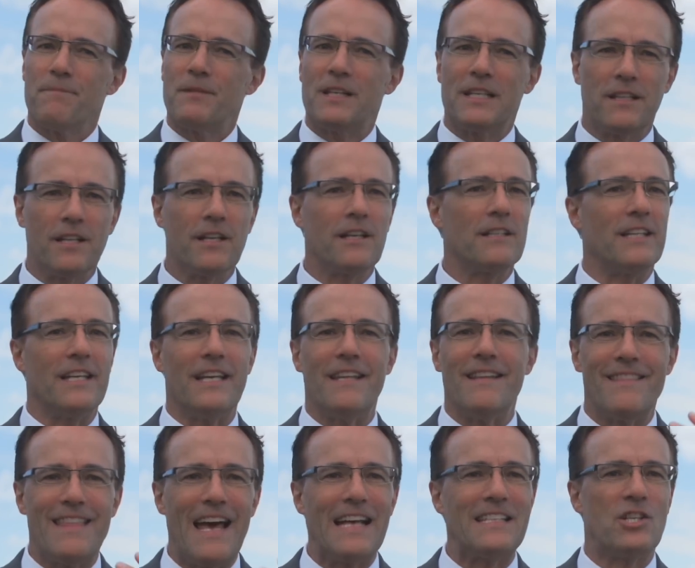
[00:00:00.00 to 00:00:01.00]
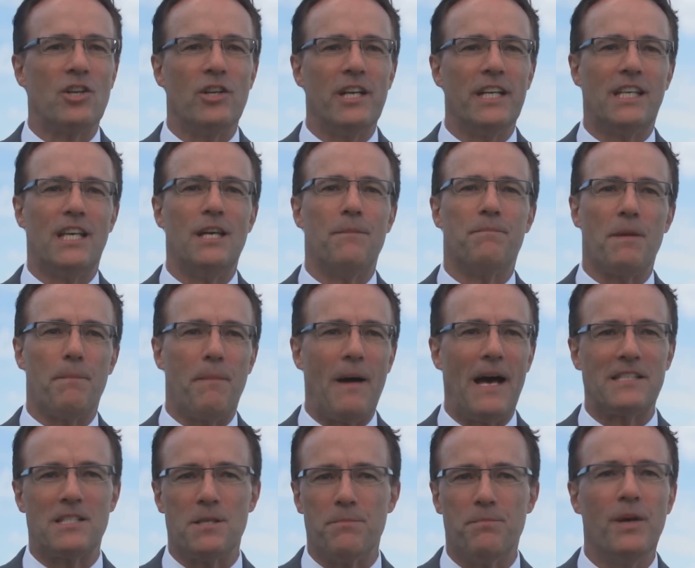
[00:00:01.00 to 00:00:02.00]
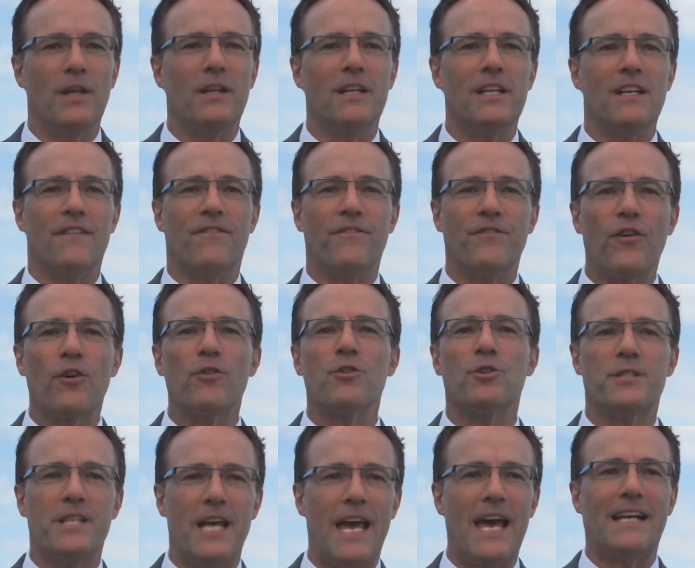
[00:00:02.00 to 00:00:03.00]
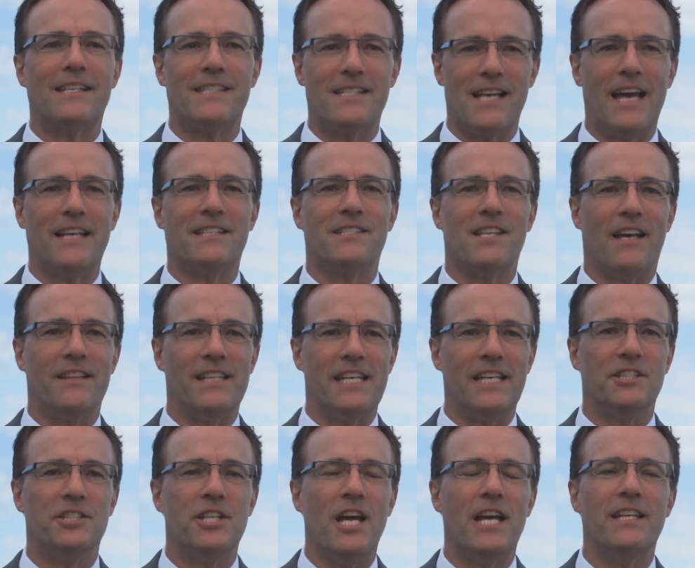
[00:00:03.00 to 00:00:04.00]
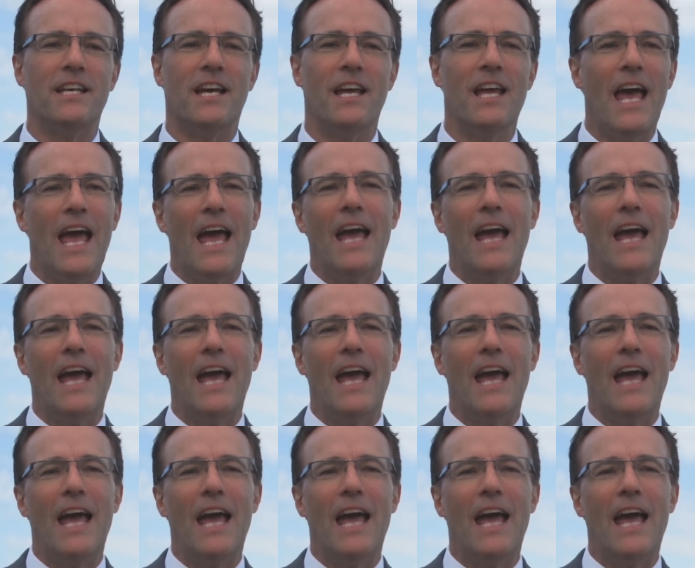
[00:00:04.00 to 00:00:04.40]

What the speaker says: Clearly, that's going to keep the possibility of further tax hikes on the agenda